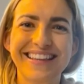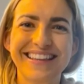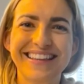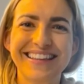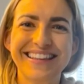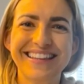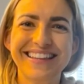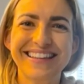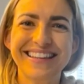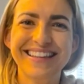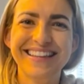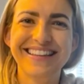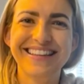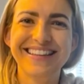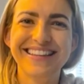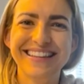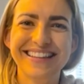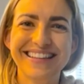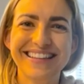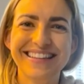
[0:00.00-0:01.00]

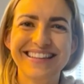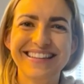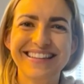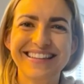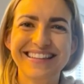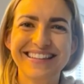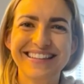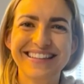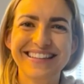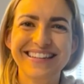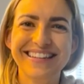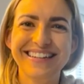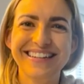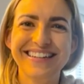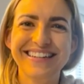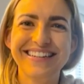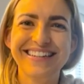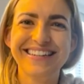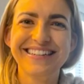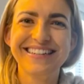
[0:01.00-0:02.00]

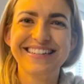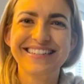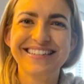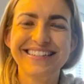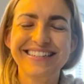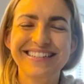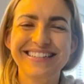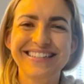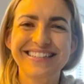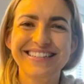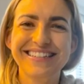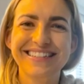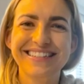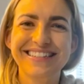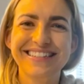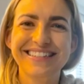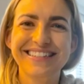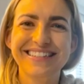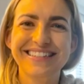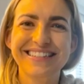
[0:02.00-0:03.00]

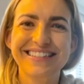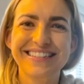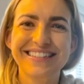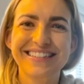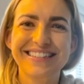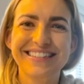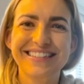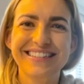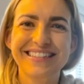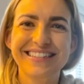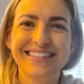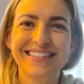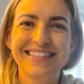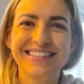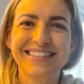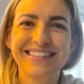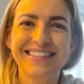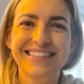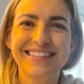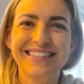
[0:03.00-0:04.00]

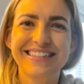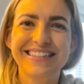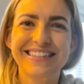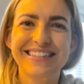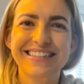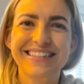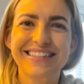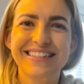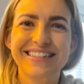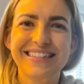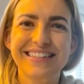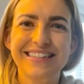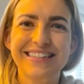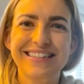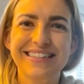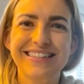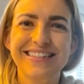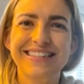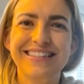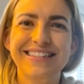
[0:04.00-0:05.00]

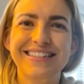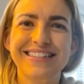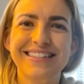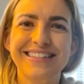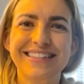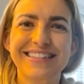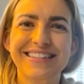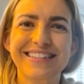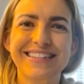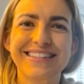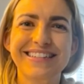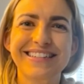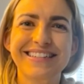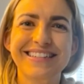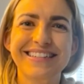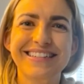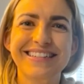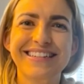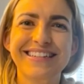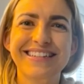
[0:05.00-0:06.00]

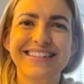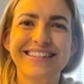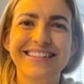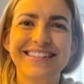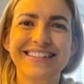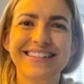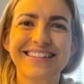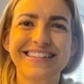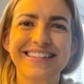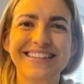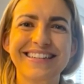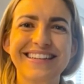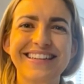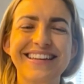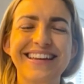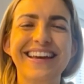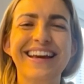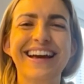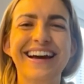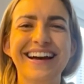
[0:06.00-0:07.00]

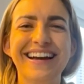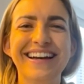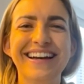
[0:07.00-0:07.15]
The person shown says nothing.